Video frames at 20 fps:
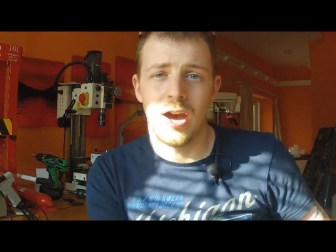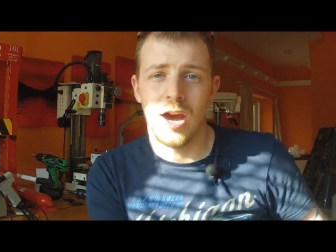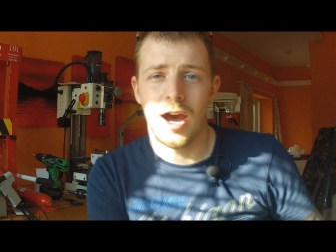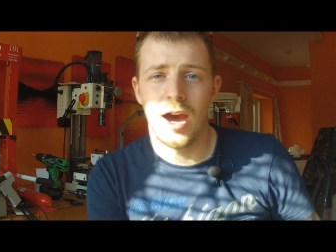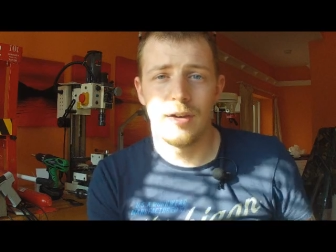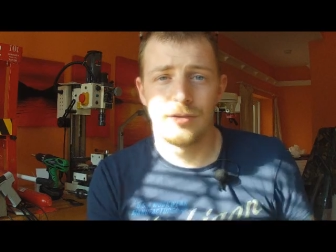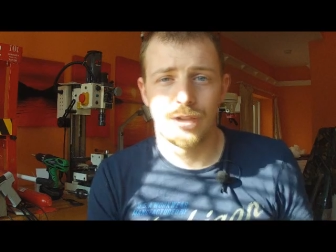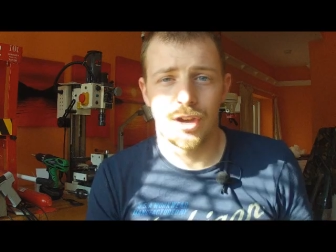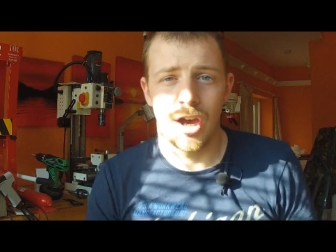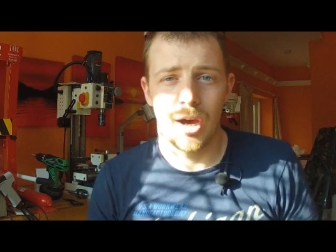
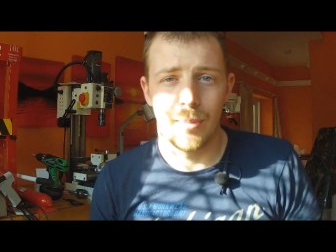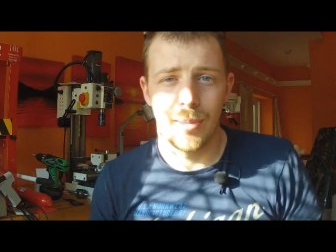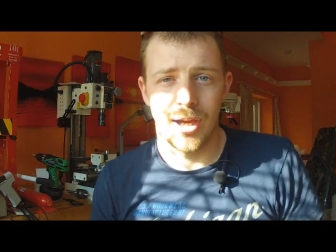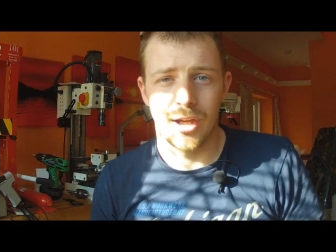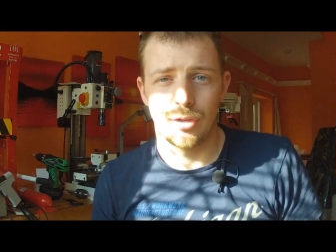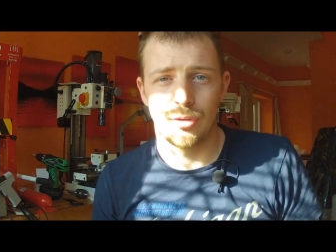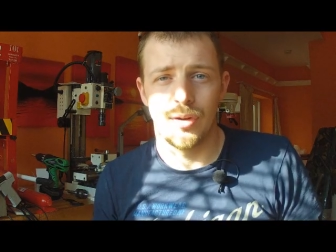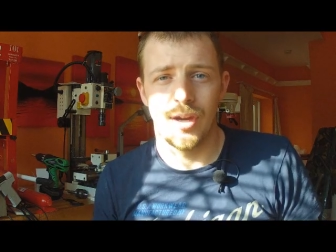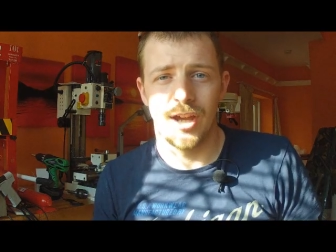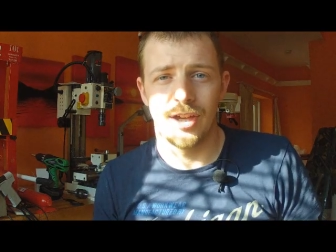half car
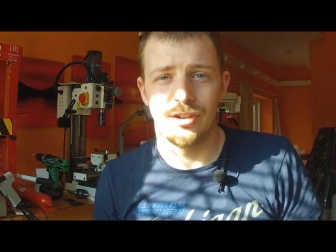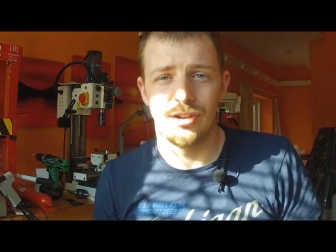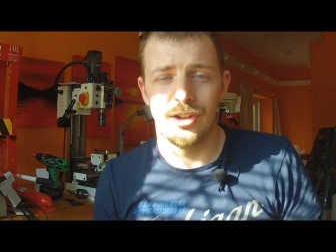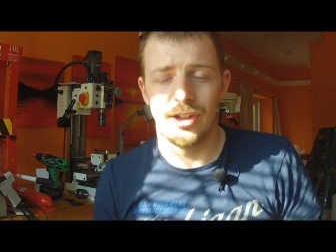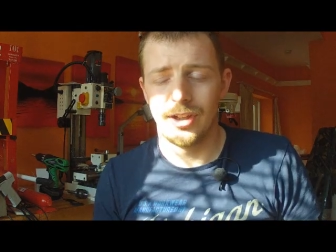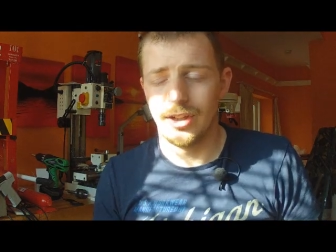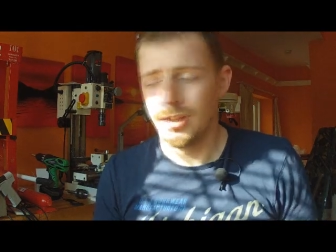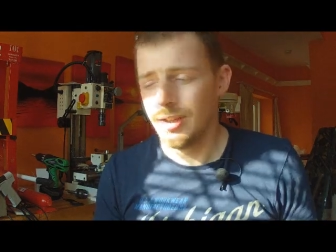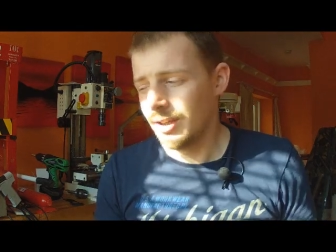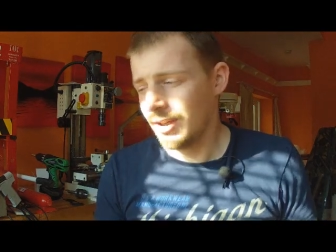battery
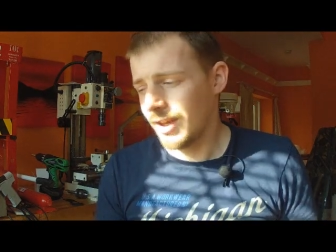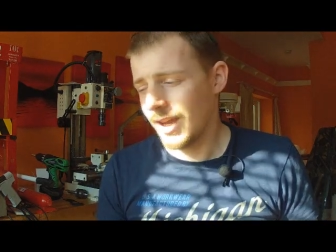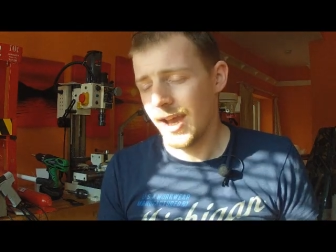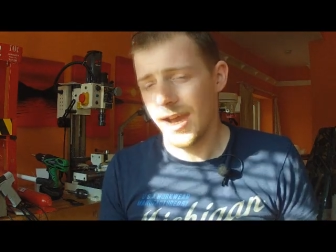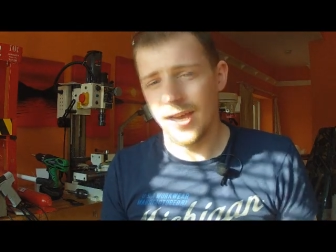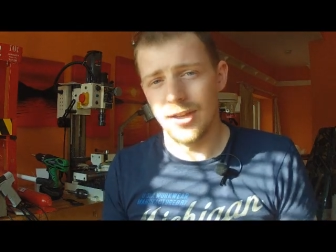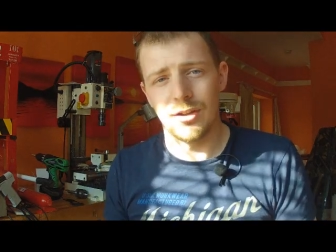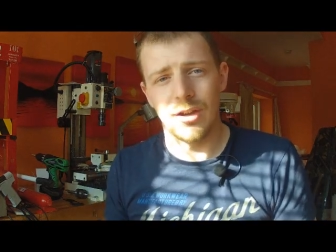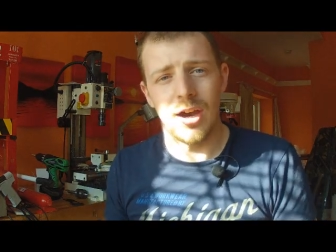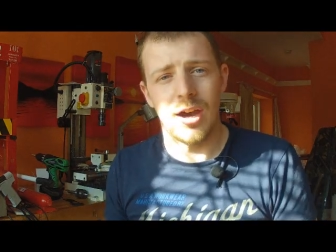acid,
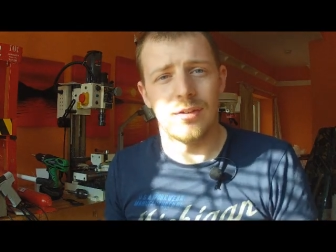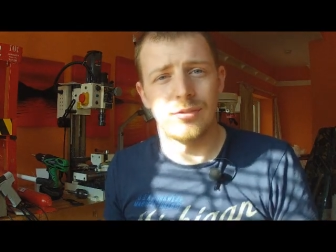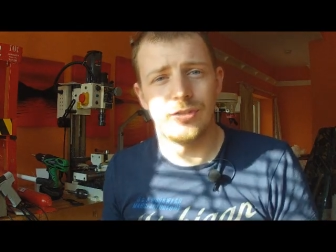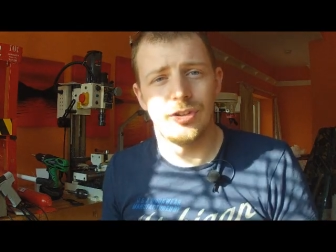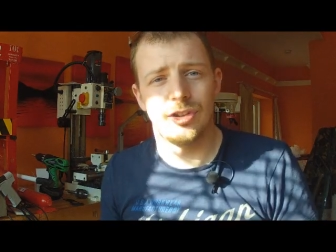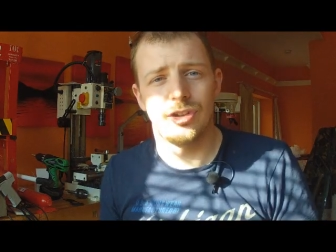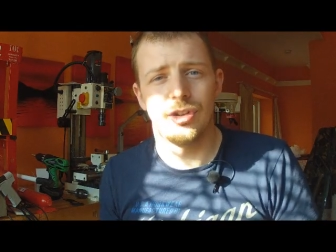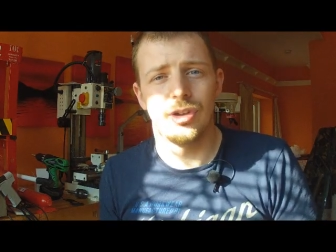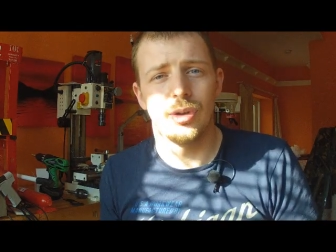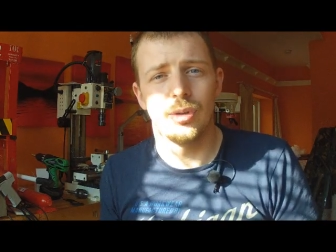and half
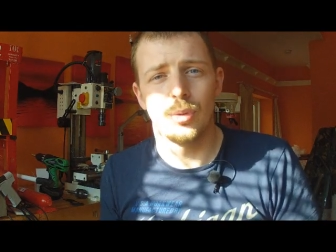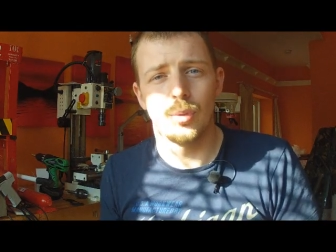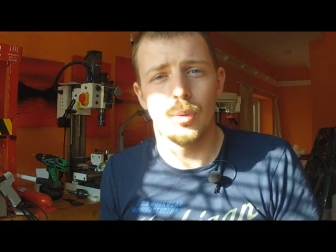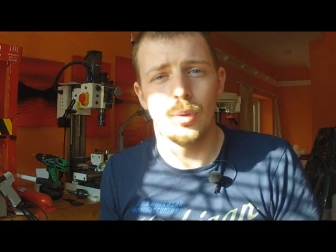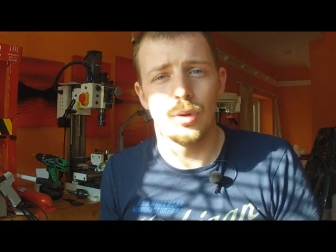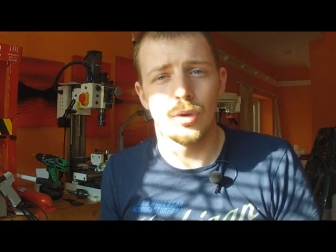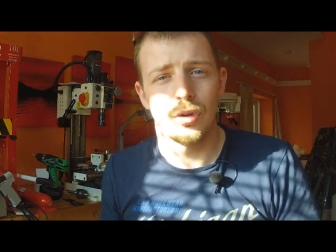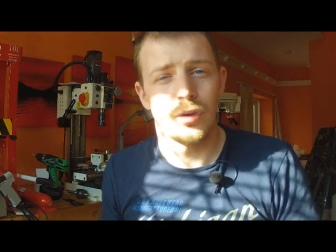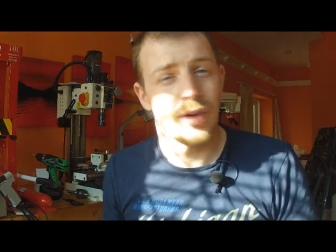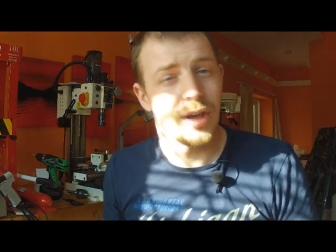distilled
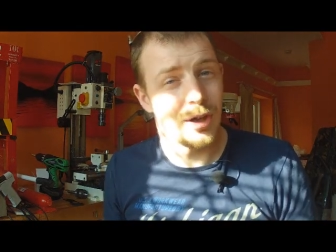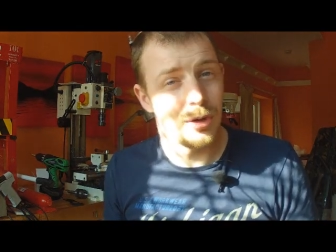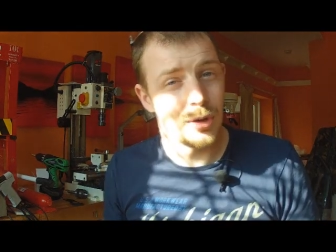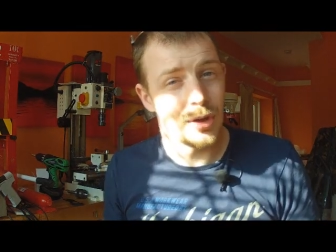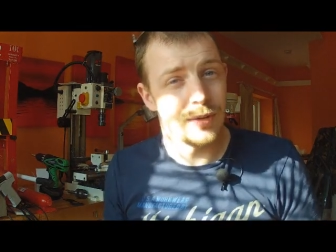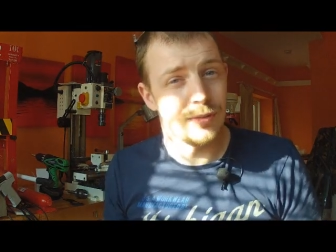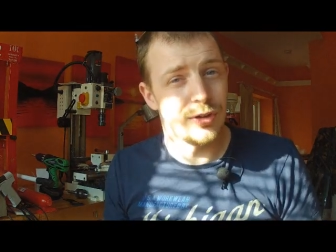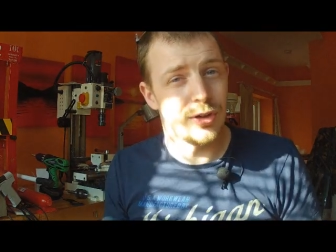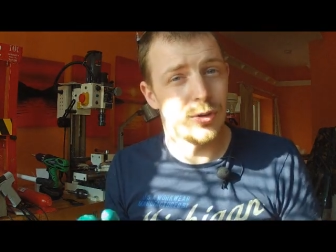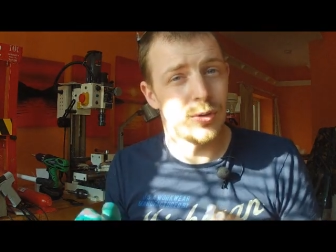water, and that'll
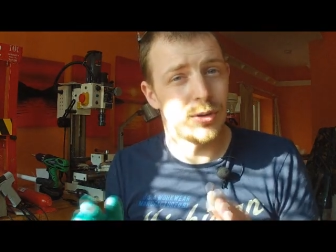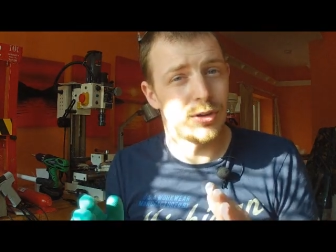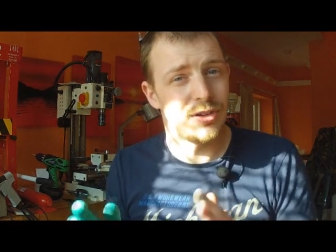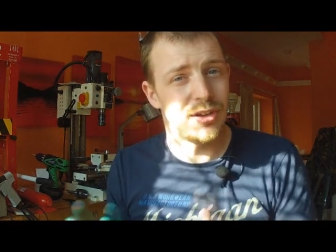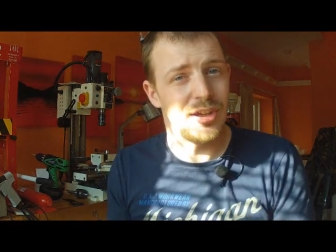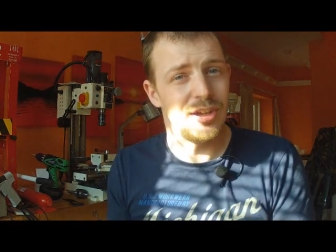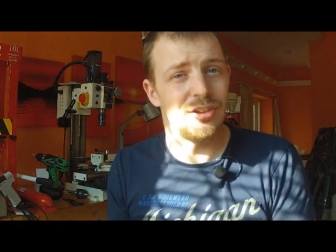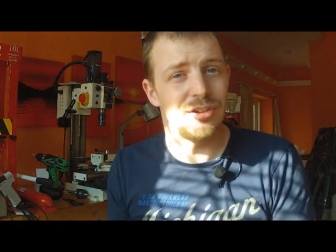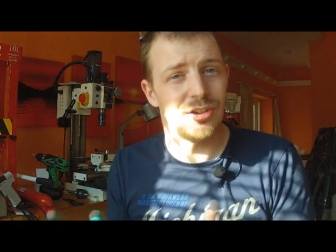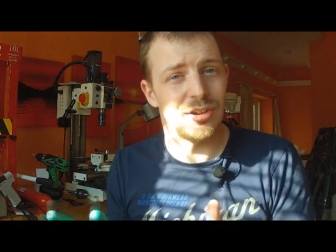give you a
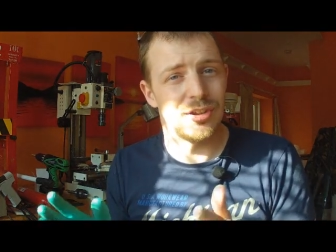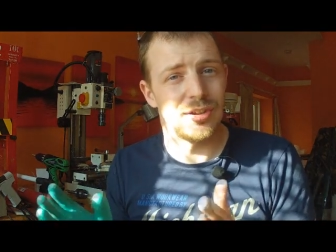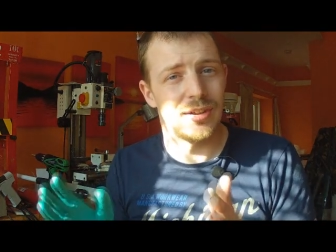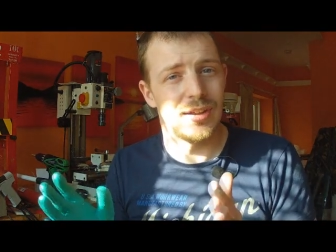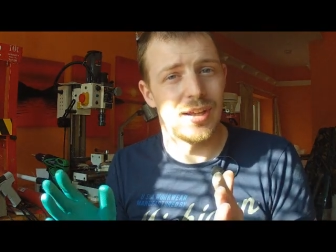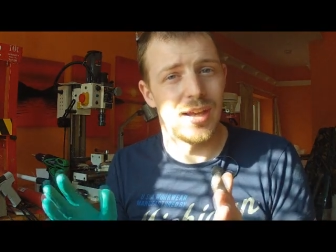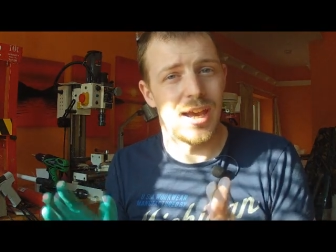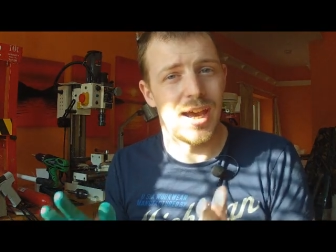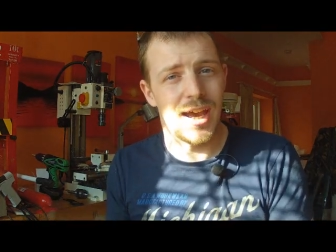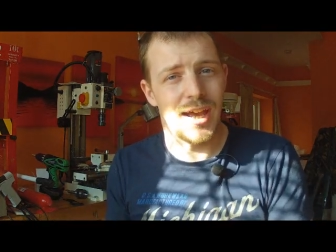
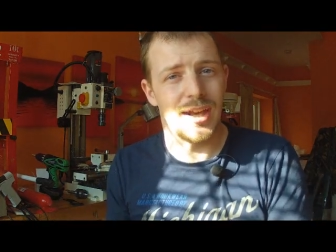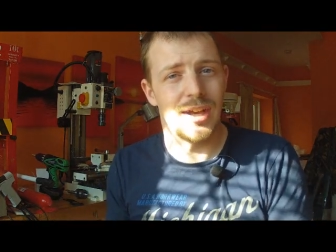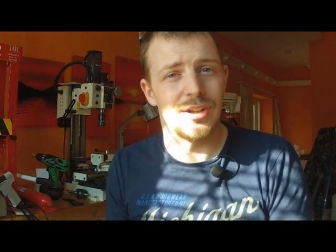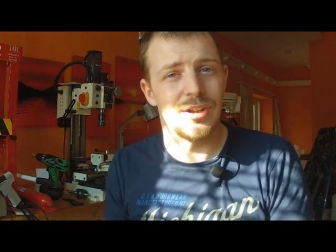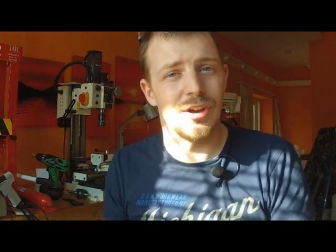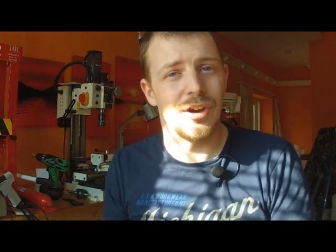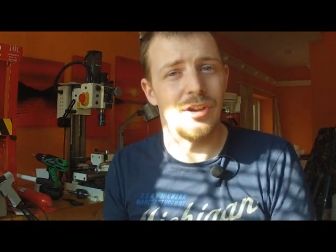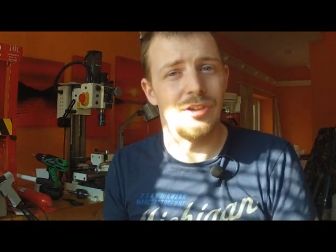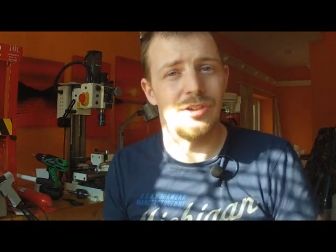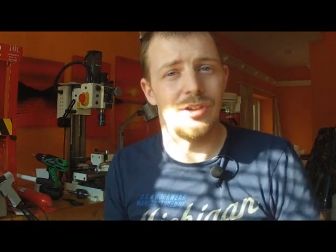decent
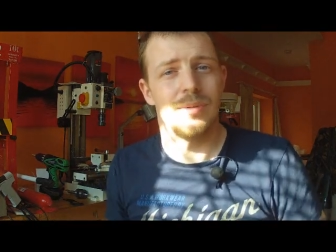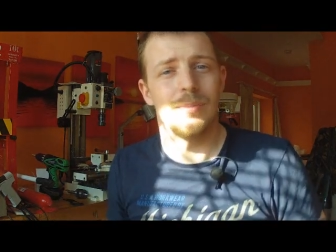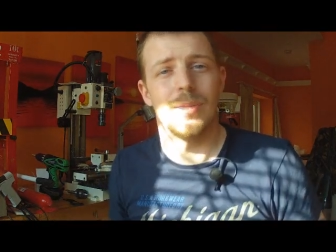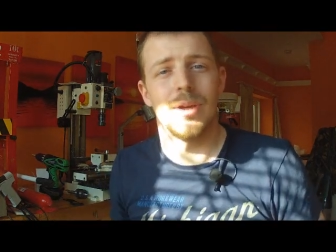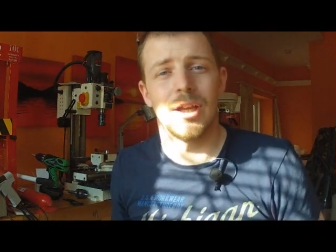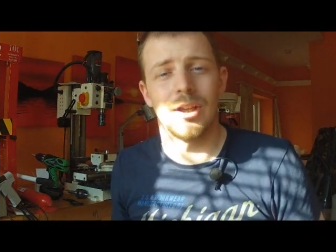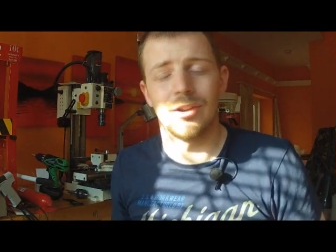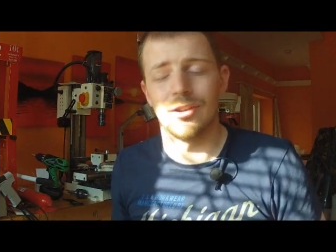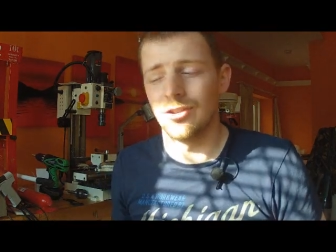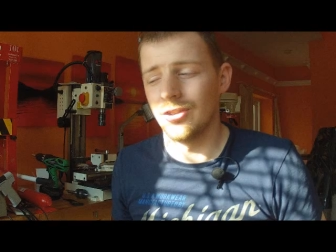anodizing
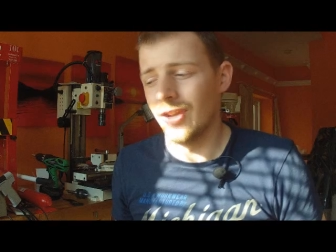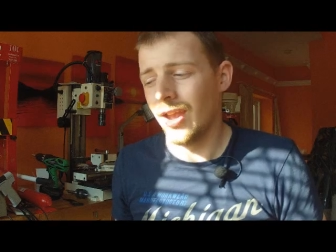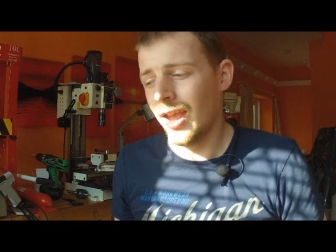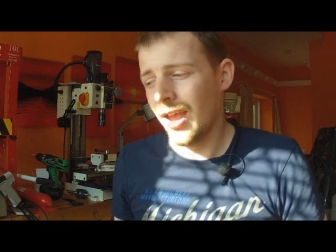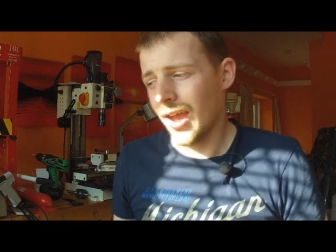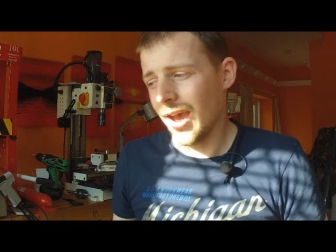mix.